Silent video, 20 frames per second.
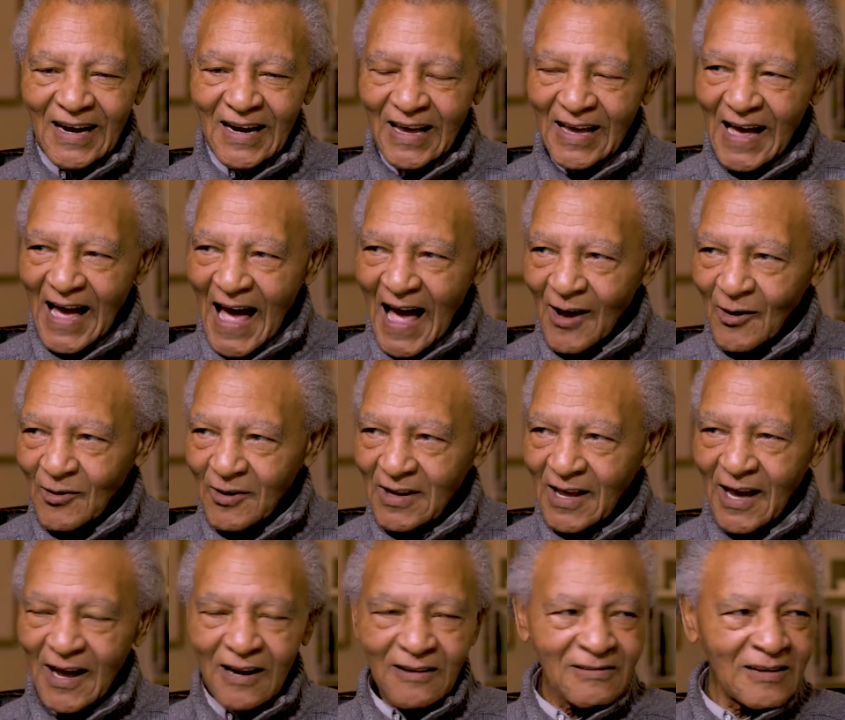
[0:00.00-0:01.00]
And the guy
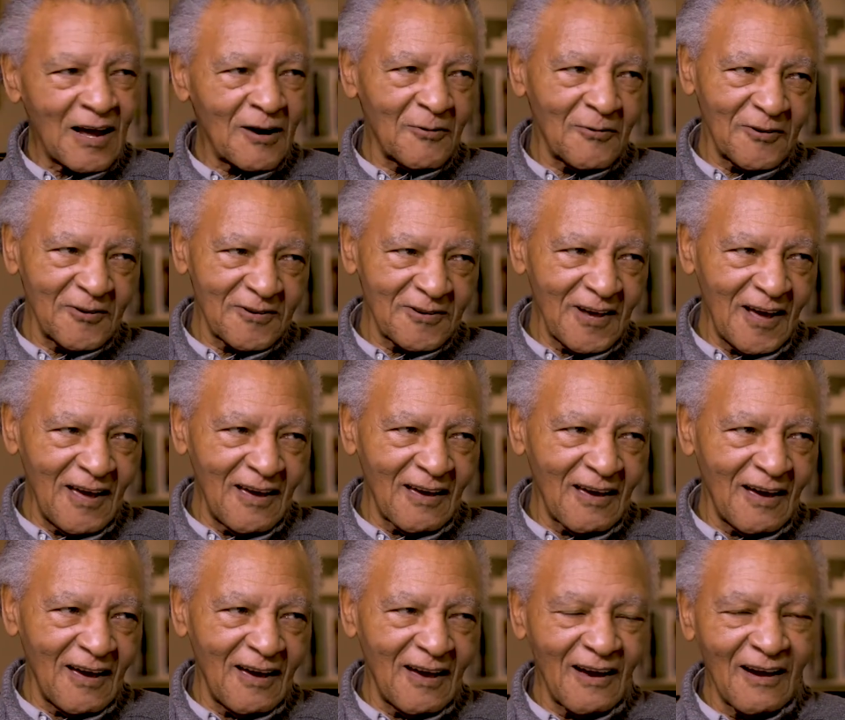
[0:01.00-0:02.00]
who had us out on the
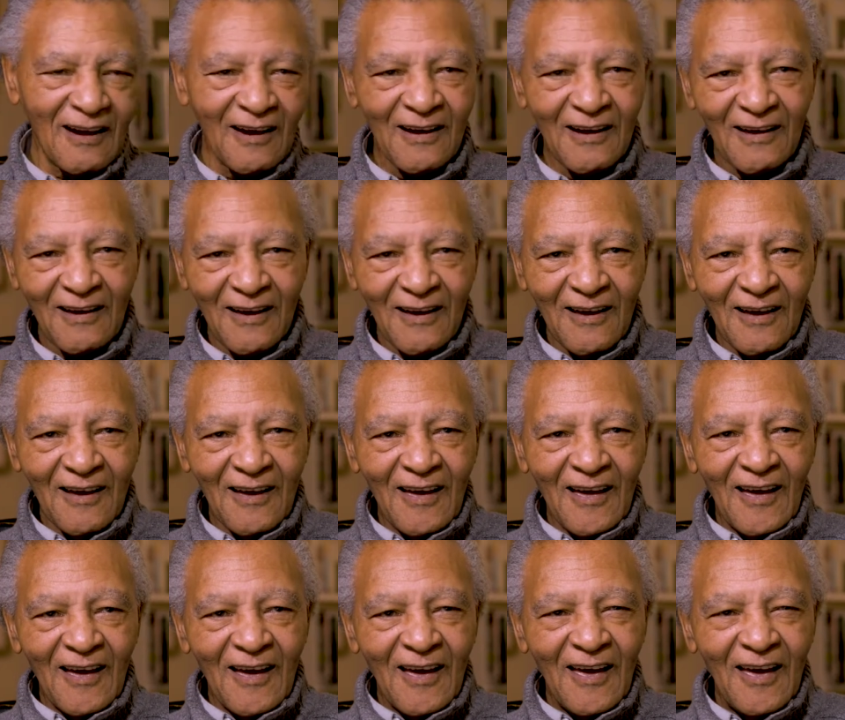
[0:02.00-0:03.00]
chain gang,
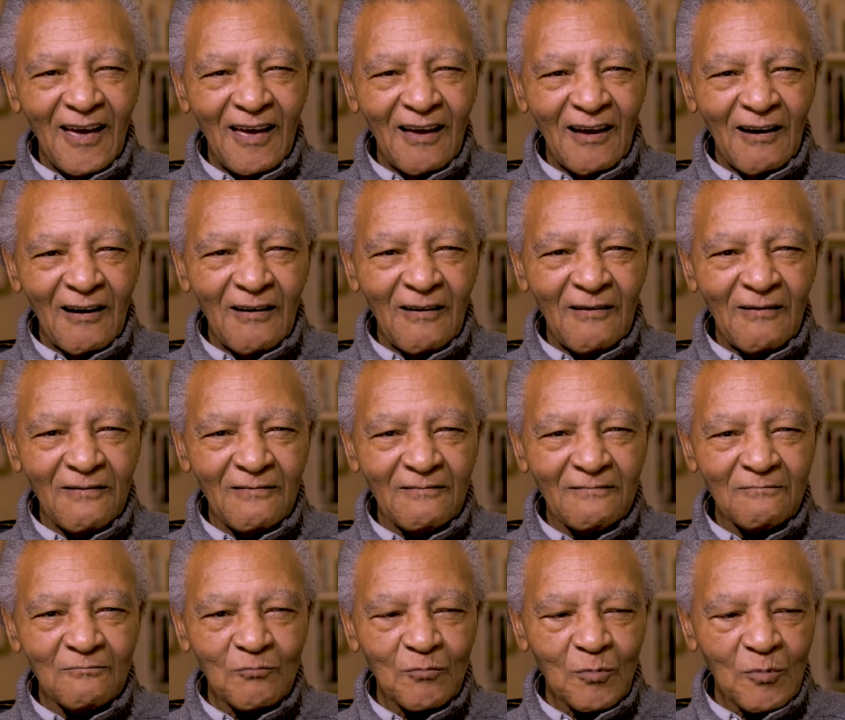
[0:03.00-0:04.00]
he uh,
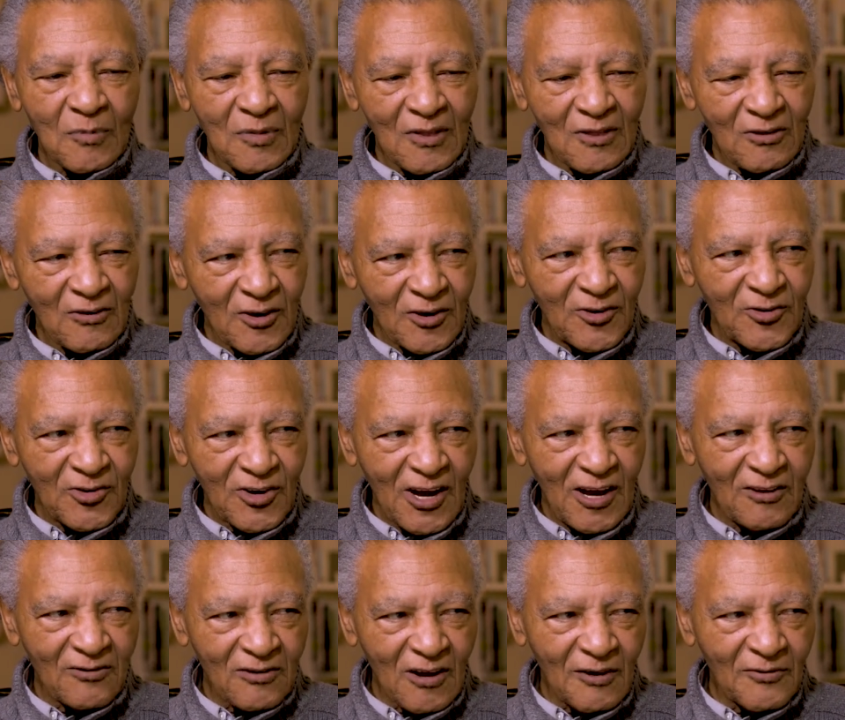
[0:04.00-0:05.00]
took the
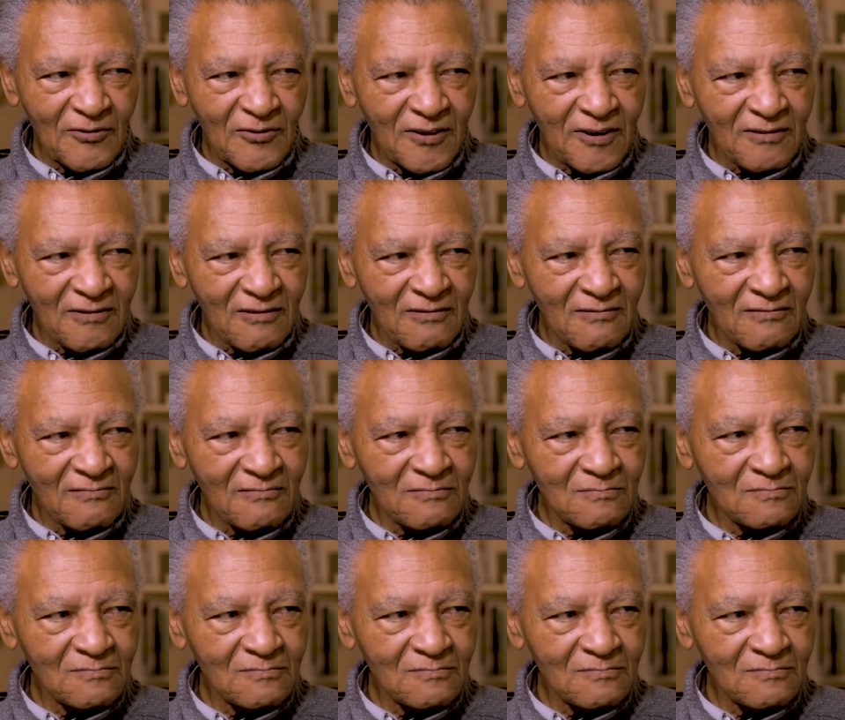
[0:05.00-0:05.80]
chains off of us